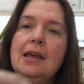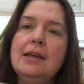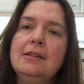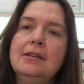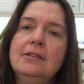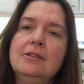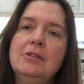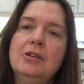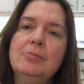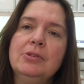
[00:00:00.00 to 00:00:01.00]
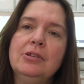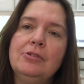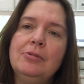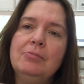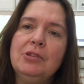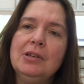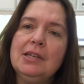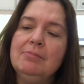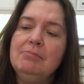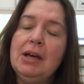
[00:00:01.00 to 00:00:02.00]
And then you could put, you know,
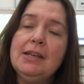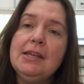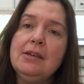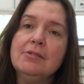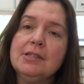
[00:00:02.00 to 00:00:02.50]
money or